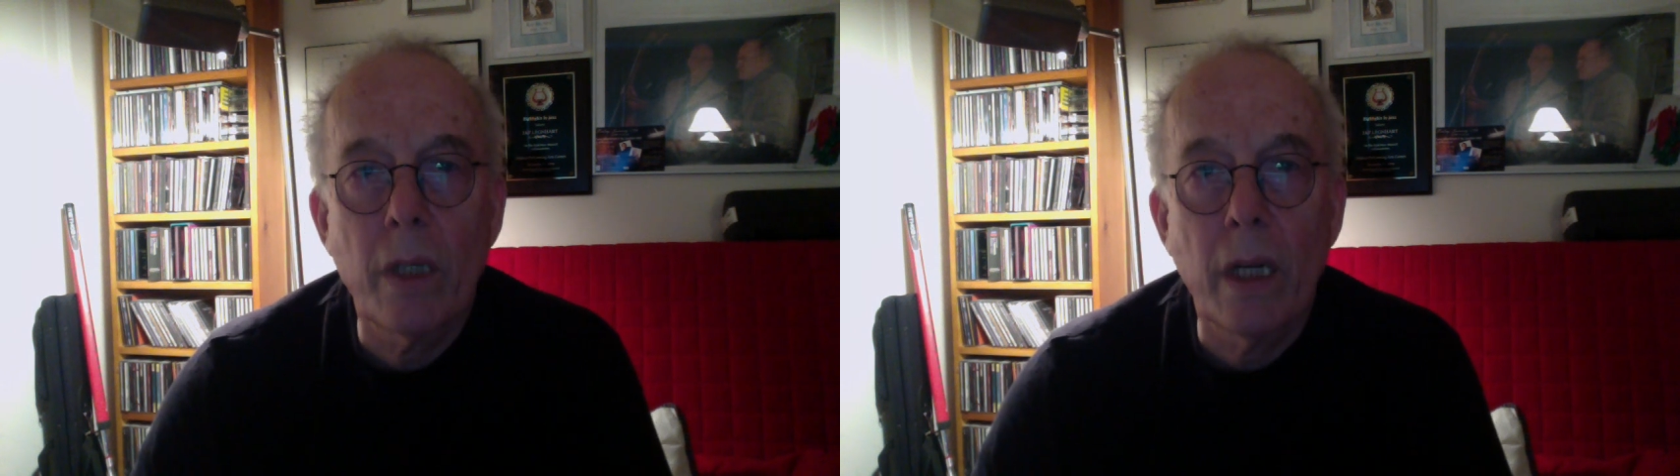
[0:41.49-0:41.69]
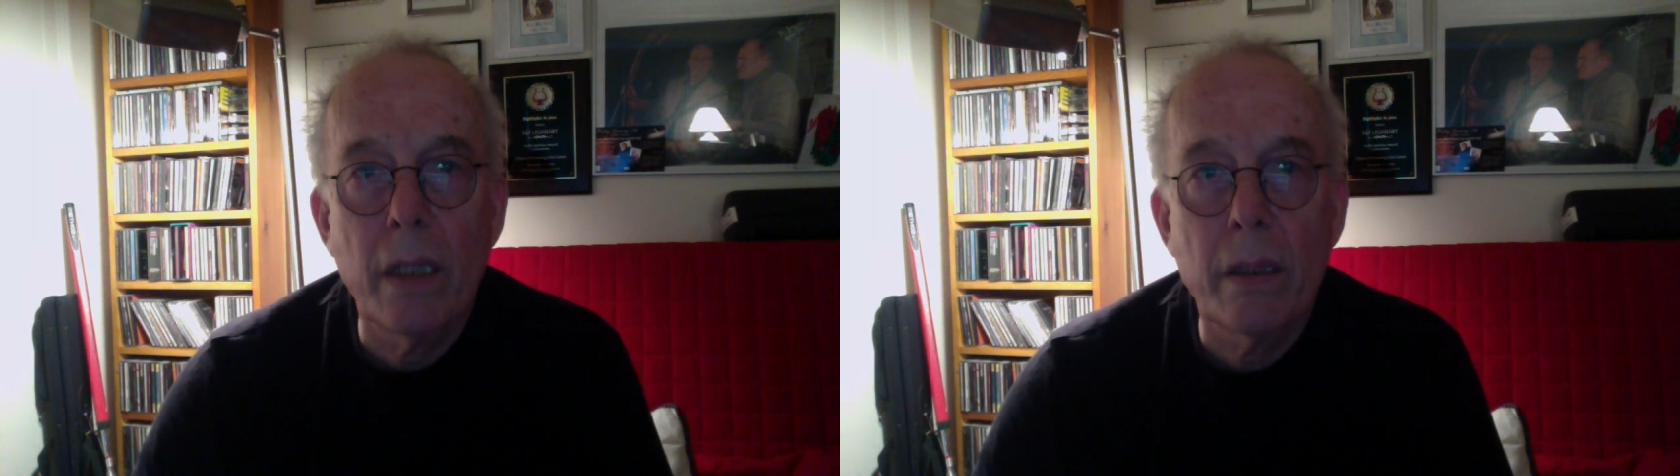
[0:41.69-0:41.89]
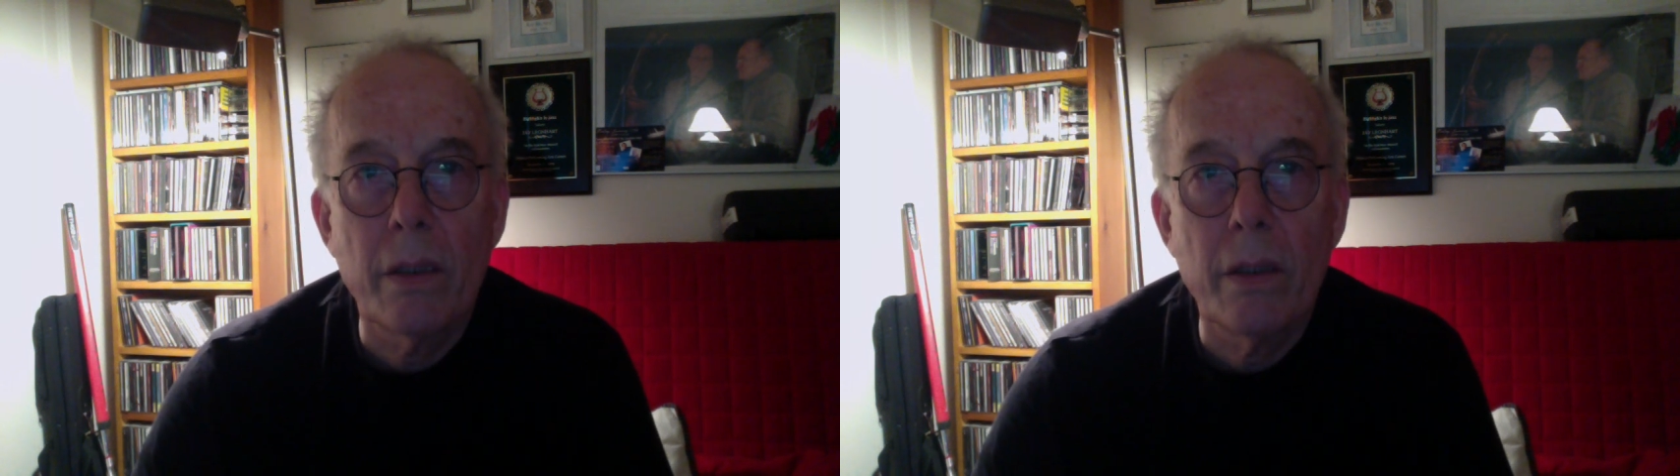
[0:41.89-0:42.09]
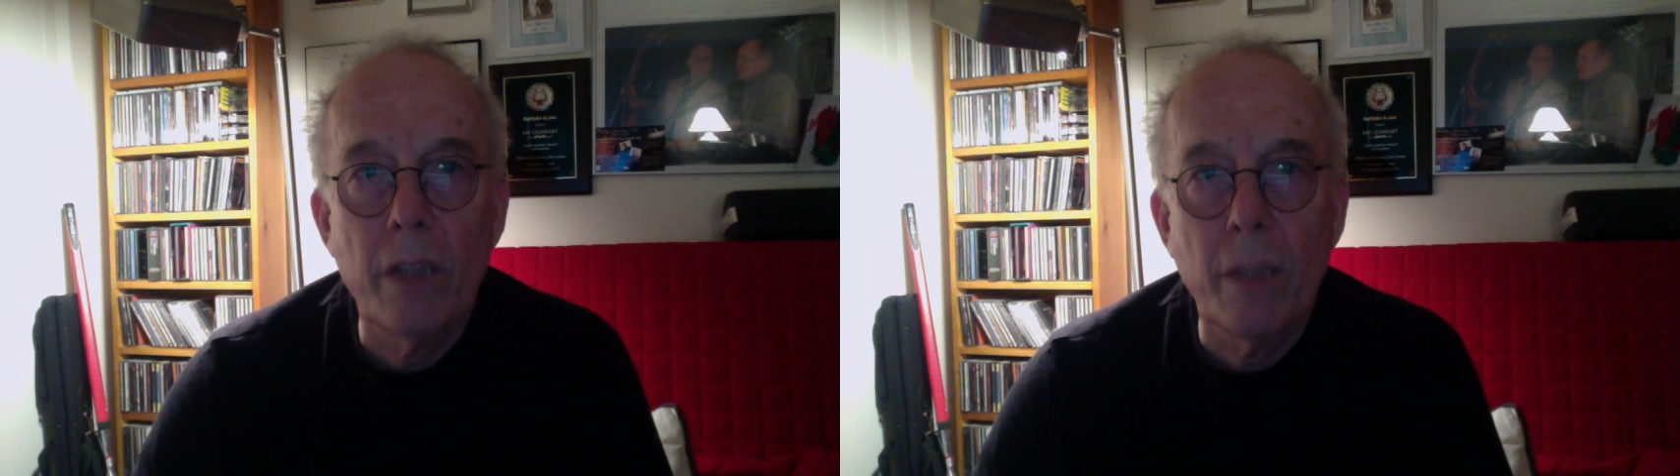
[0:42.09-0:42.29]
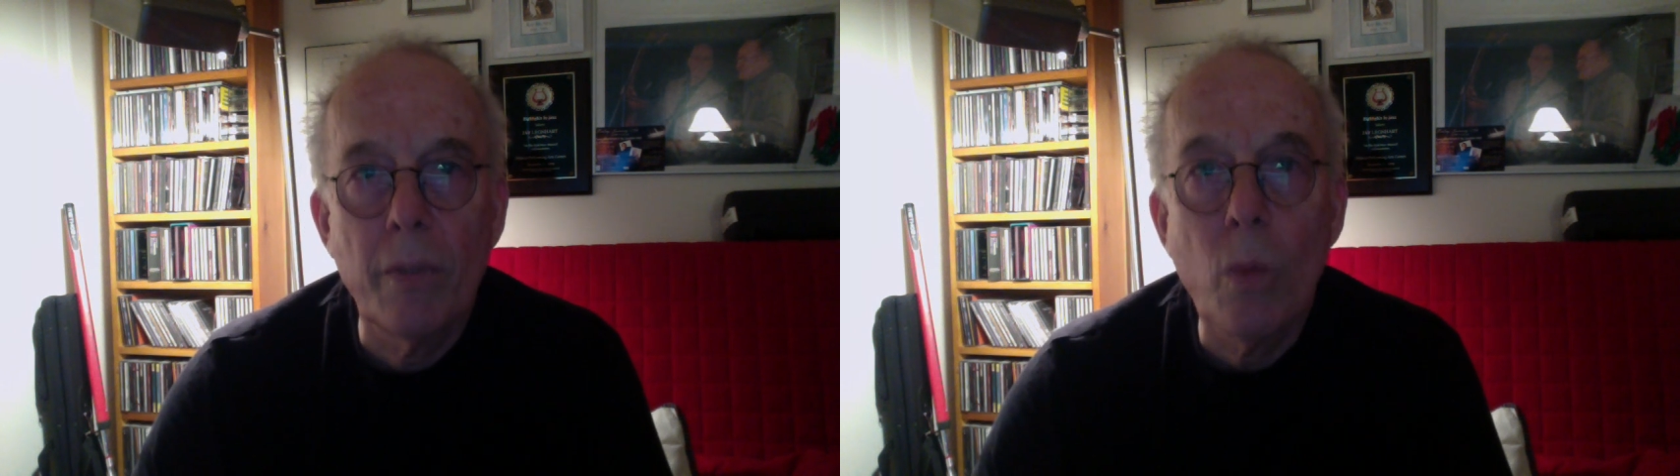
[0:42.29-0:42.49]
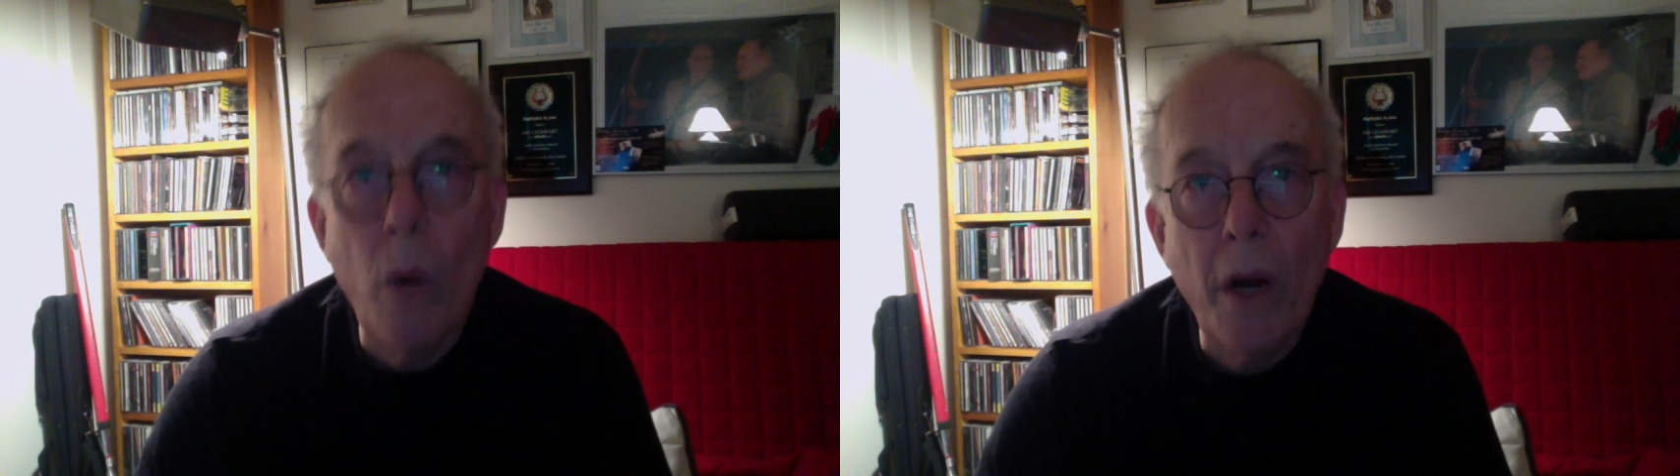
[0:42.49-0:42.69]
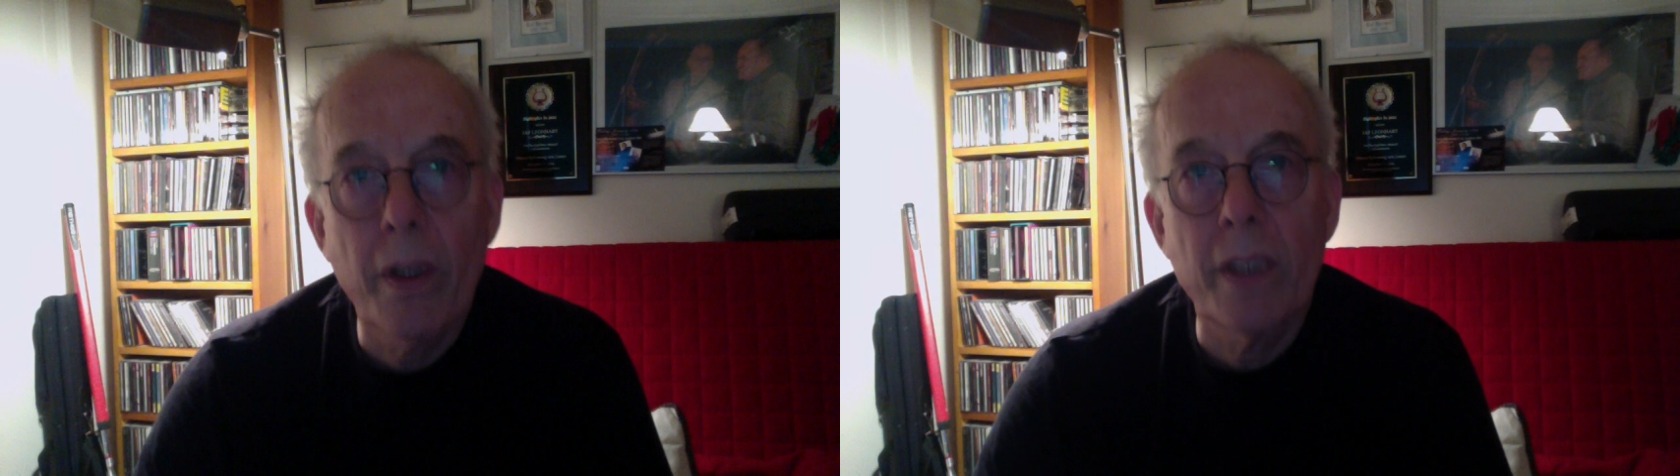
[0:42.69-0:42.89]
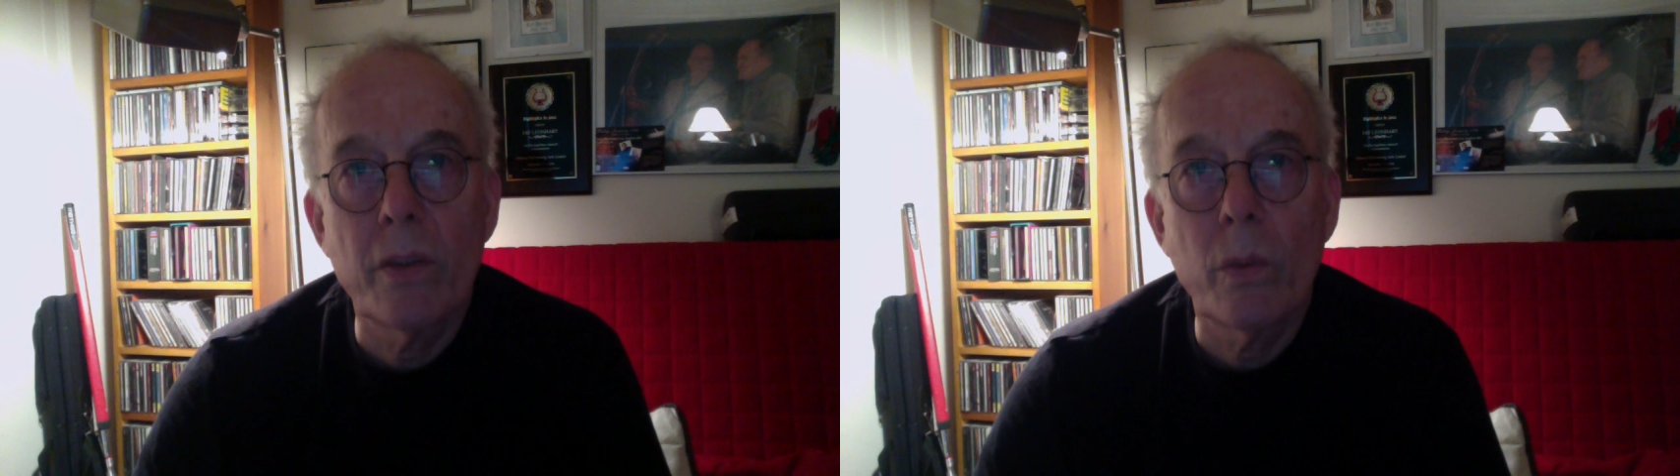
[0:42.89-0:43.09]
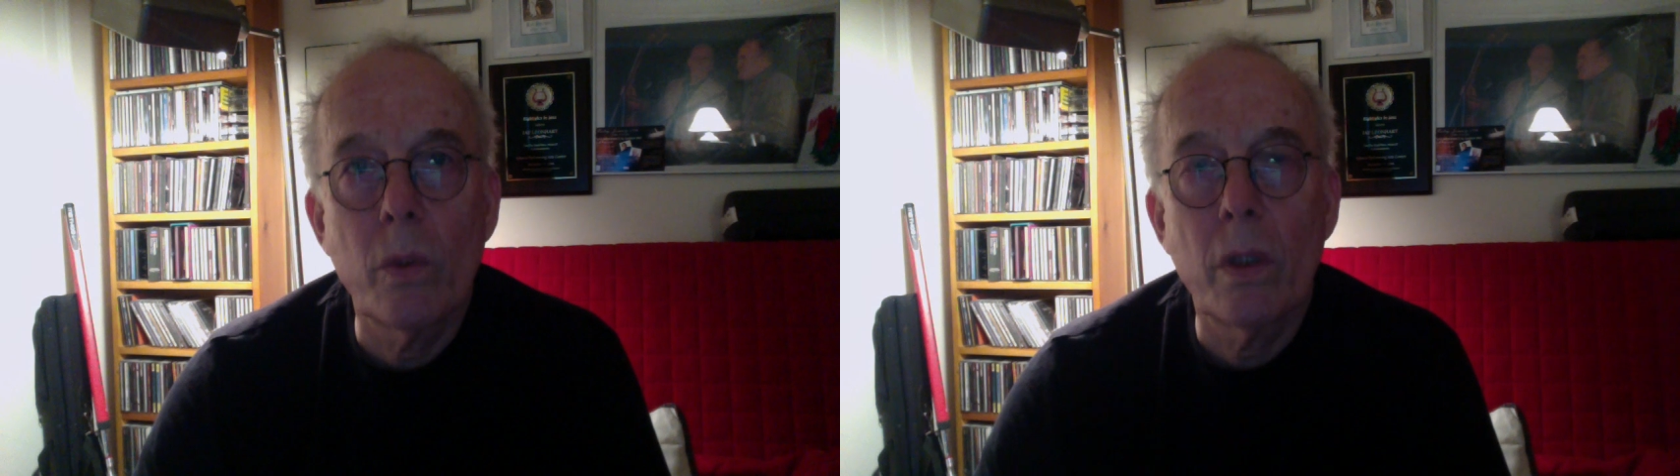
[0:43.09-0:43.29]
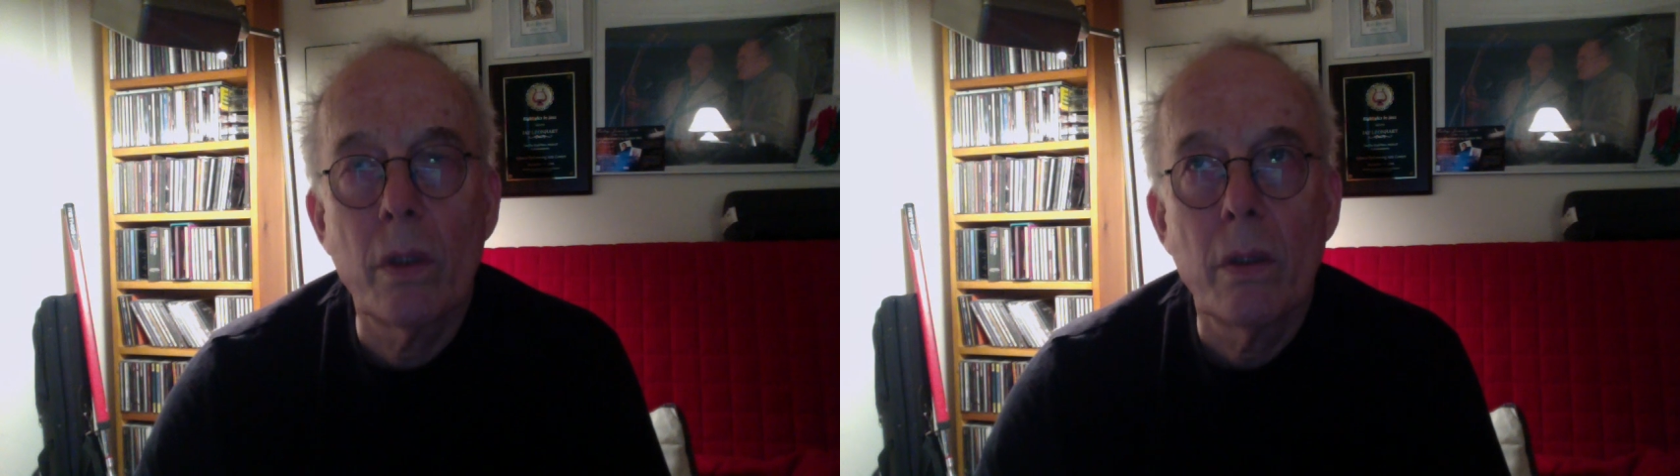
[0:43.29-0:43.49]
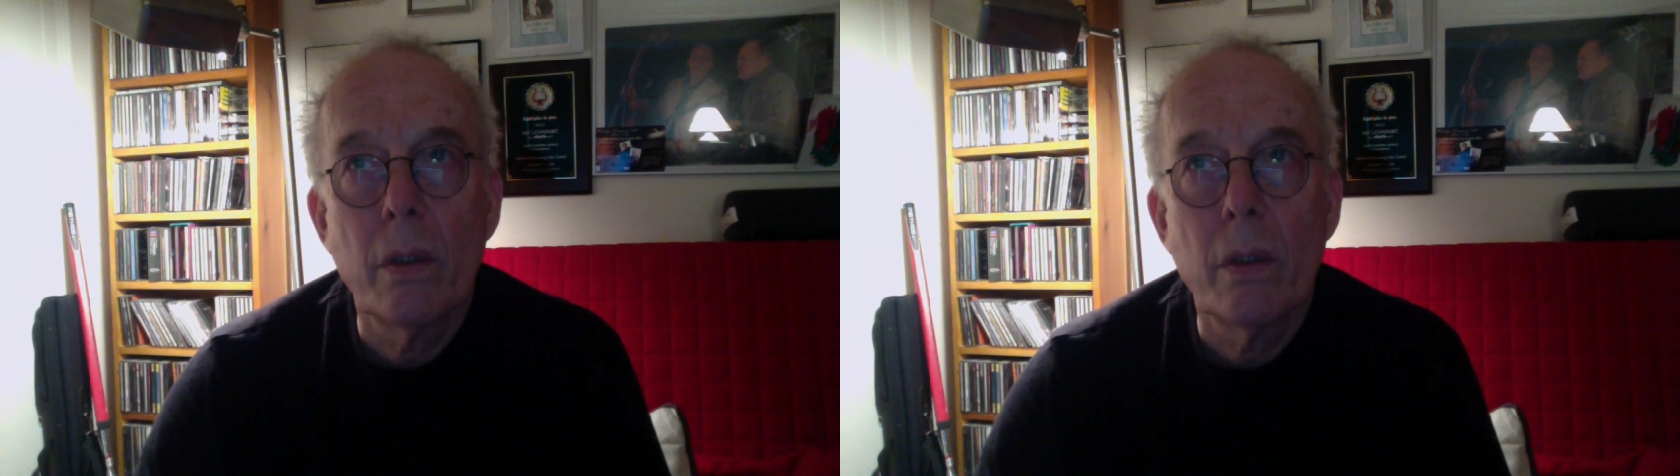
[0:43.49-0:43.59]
Can you tell me where against the wall?